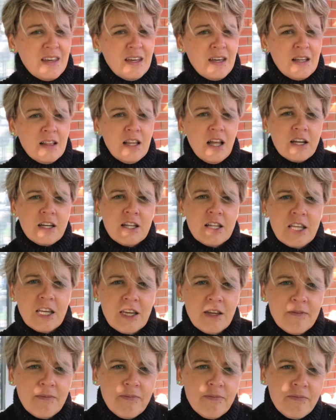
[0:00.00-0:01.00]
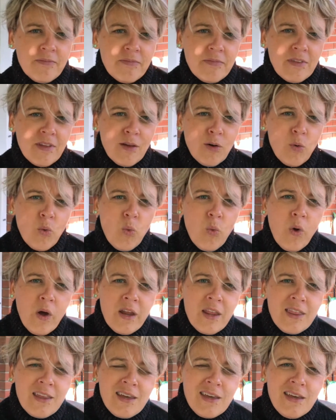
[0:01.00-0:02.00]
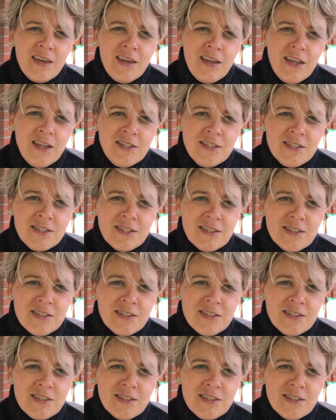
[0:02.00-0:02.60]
Luckily, one of the kids